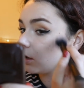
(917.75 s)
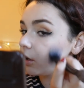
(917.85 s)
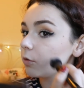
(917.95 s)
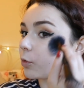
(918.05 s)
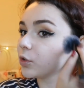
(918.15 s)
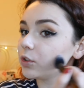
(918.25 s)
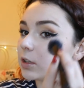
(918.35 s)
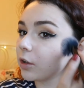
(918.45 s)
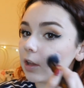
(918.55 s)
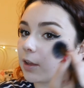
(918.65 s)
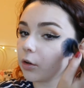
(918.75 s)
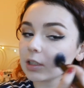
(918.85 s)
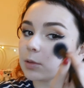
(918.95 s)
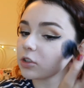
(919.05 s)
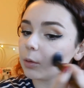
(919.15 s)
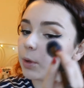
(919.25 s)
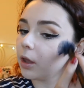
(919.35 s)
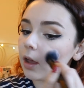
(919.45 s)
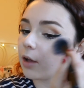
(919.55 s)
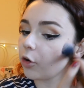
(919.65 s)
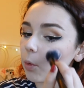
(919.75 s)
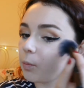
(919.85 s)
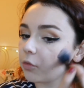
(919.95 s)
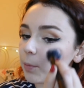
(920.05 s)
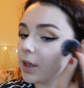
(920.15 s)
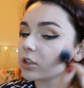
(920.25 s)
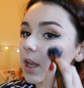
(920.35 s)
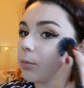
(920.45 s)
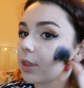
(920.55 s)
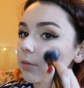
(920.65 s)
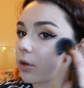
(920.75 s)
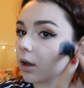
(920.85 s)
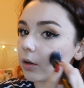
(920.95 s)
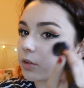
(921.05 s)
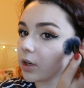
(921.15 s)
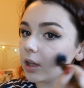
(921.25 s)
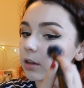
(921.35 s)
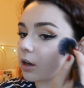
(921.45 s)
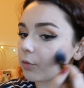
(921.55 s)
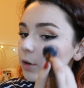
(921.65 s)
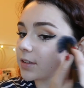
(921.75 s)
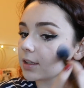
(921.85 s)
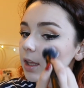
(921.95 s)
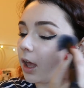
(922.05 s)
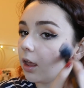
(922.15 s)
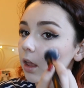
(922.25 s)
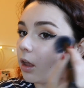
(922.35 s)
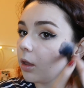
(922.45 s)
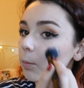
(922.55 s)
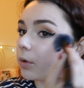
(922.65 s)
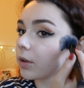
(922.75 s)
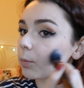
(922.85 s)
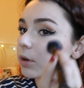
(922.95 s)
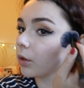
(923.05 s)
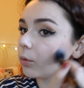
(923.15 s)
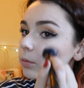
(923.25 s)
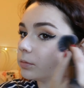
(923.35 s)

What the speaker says: And of course you need a good like Christmas jumper. I've got one from H&M with avocados on it, I don't know if I already said that, but it's pretty cool.